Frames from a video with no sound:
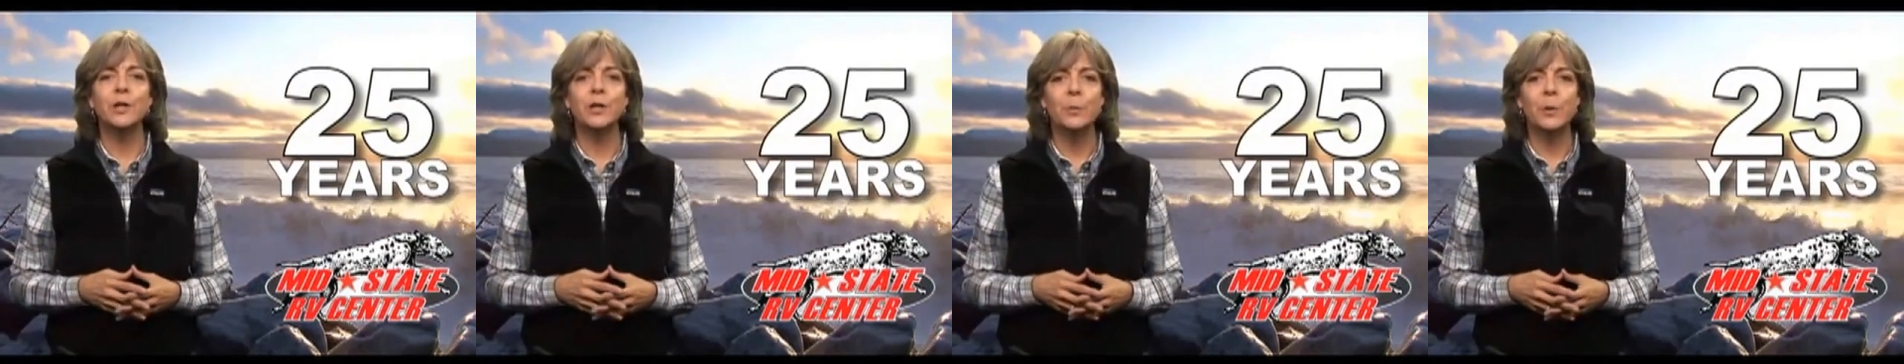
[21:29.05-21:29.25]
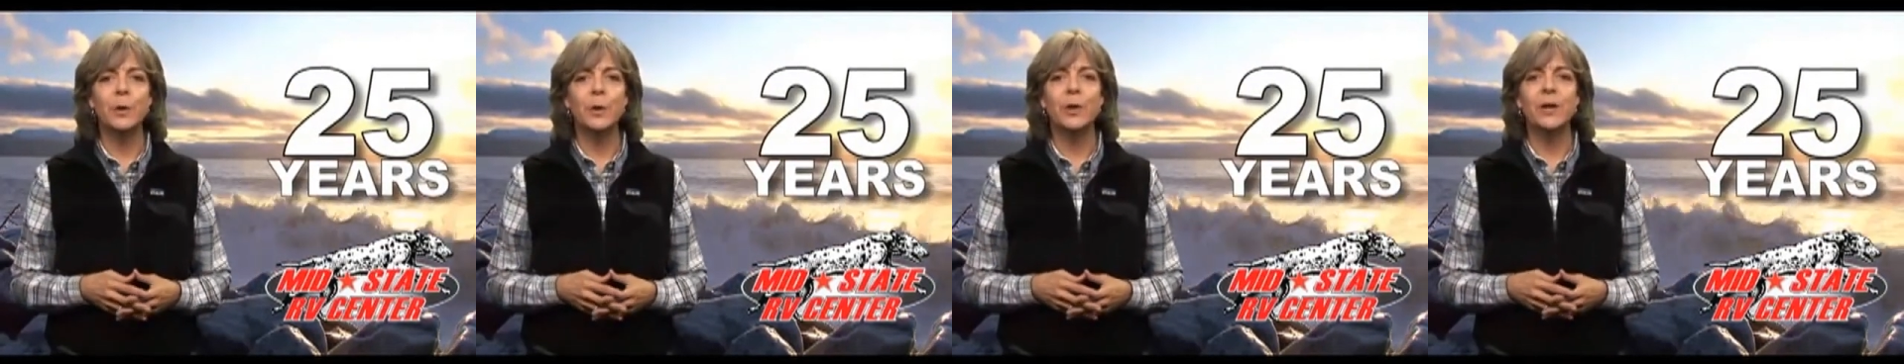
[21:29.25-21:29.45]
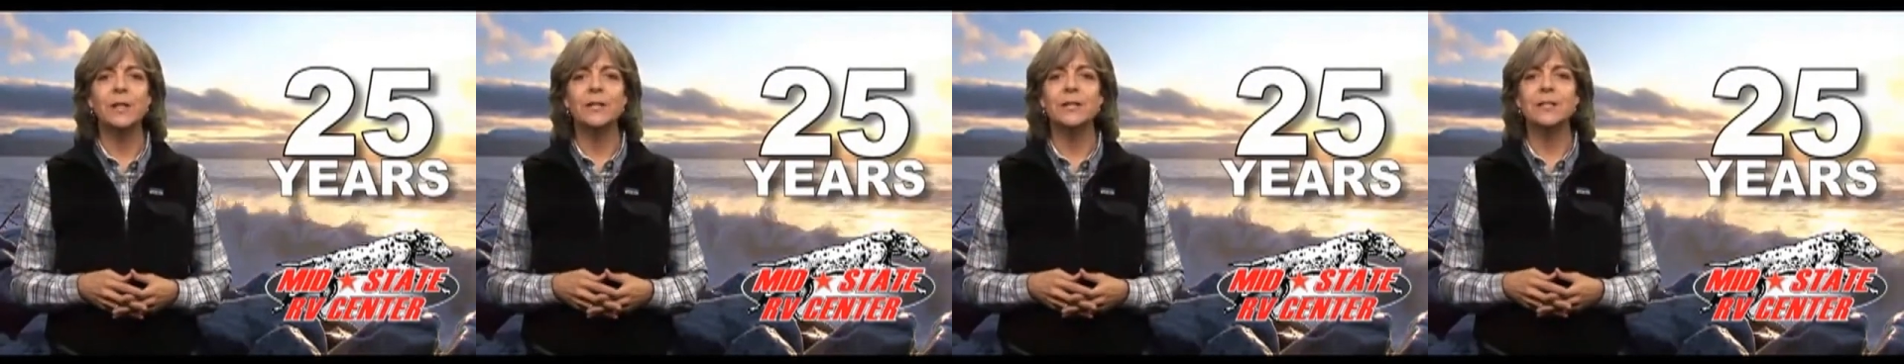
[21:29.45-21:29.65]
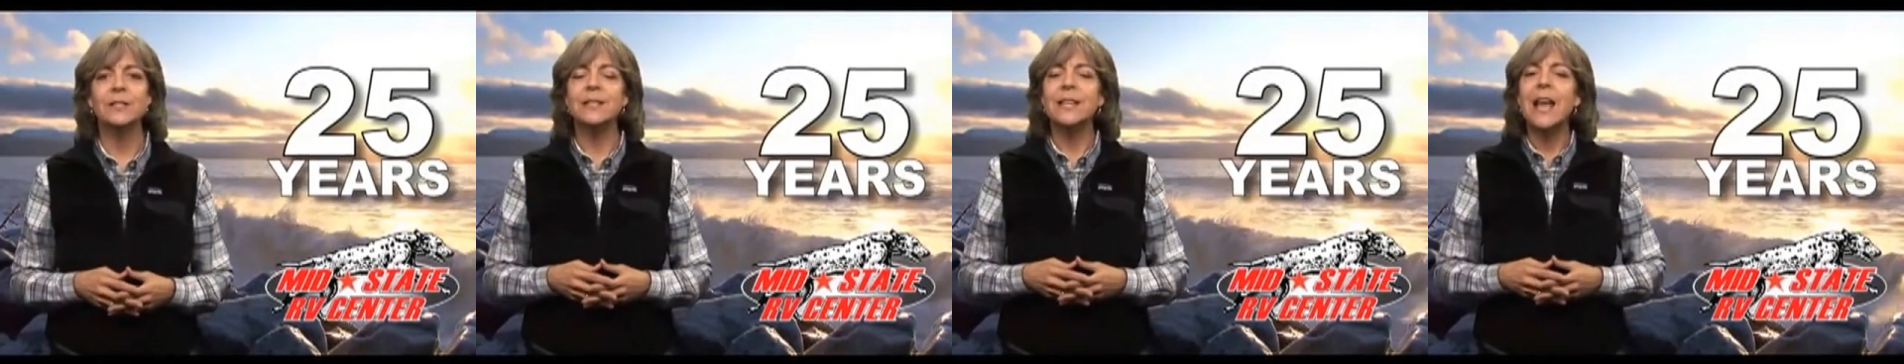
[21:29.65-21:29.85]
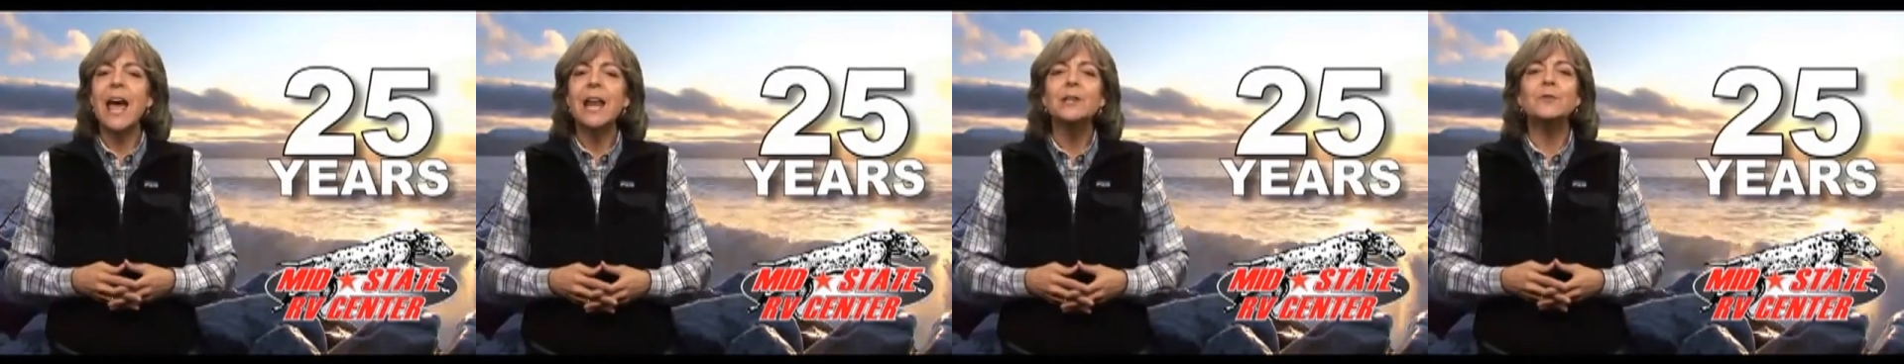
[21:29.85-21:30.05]
experience
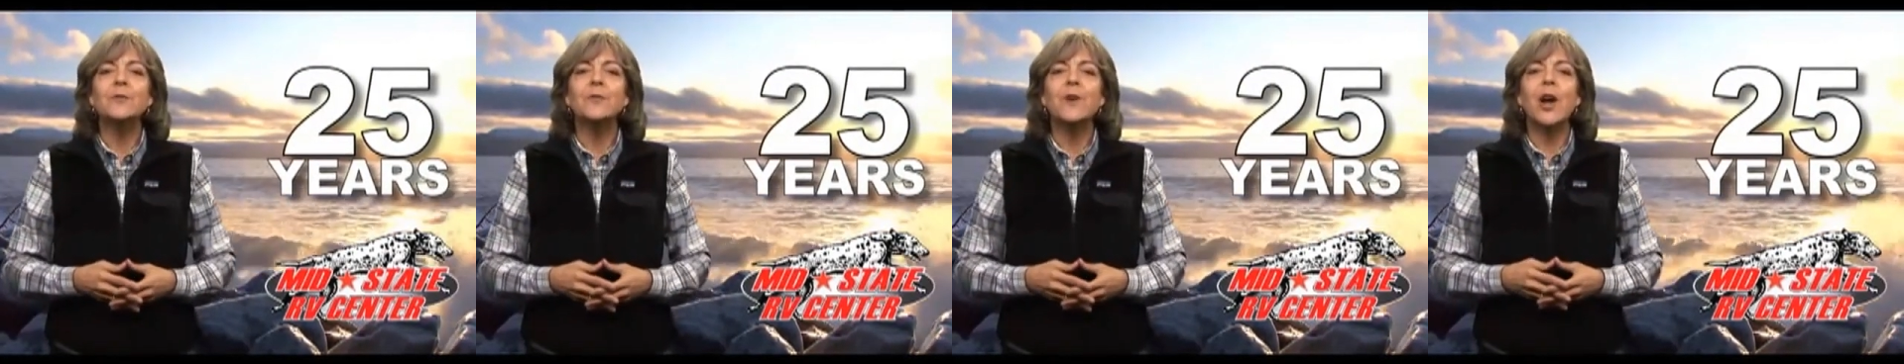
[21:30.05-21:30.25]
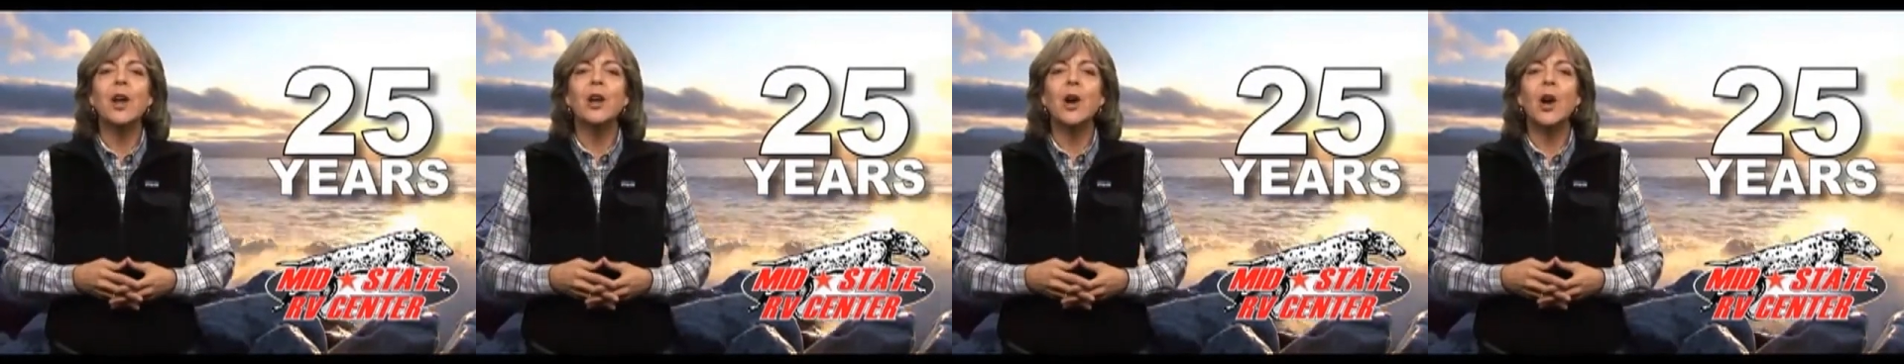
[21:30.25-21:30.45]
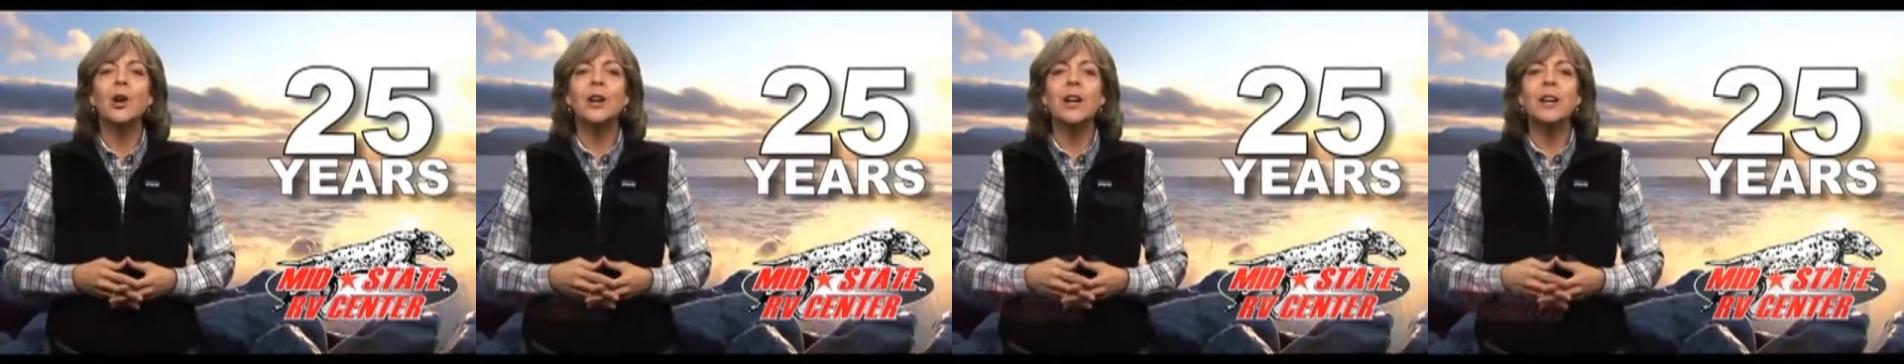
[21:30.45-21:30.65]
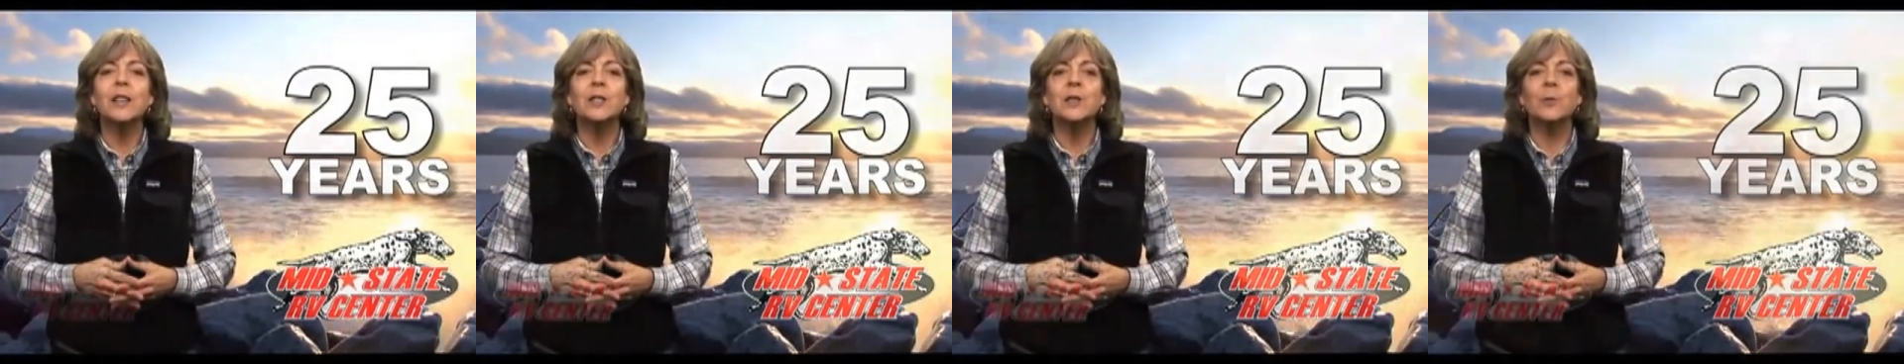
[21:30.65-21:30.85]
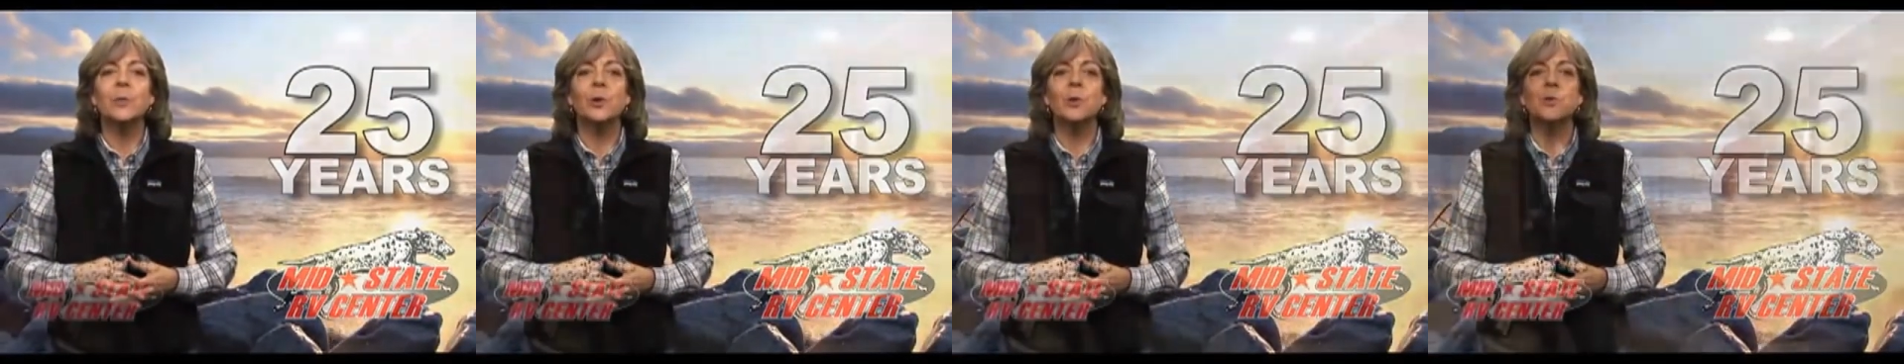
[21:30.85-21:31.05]
satisfying our
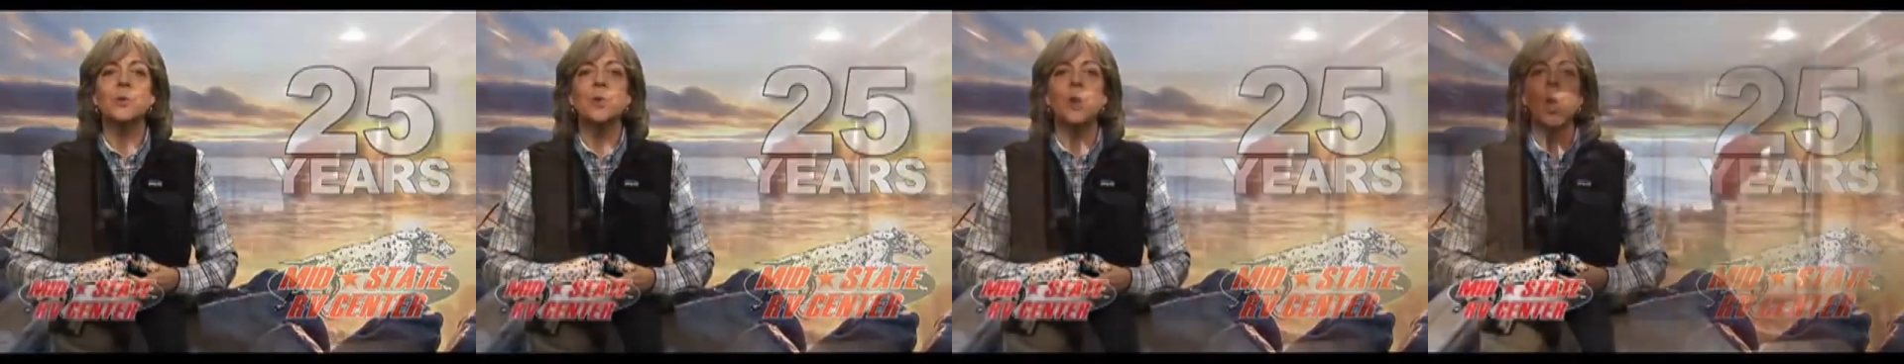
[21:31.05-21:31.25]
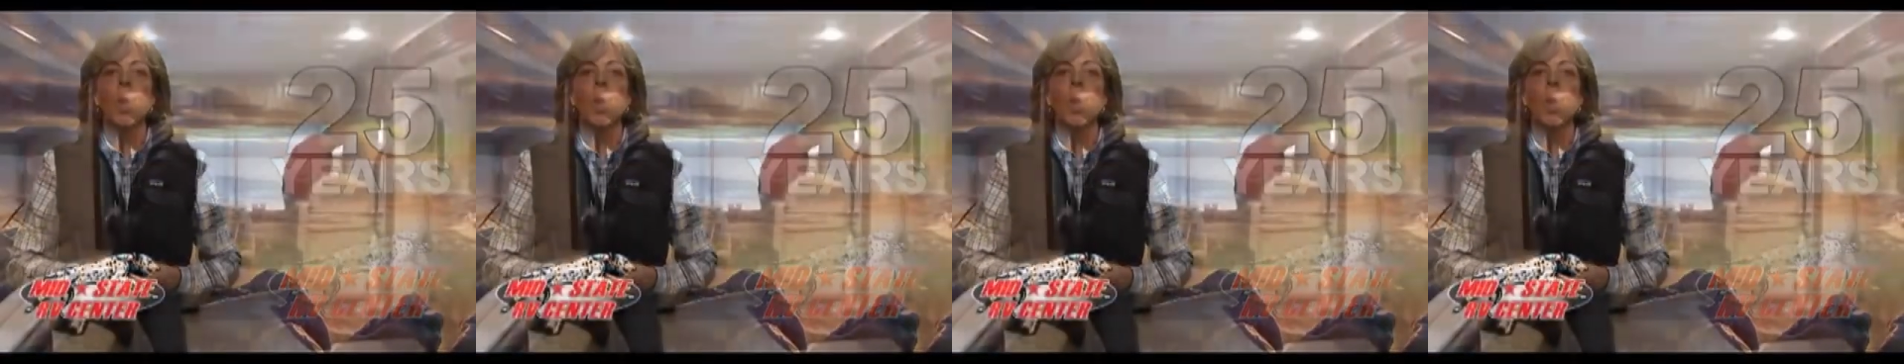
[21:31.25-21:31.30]
customers.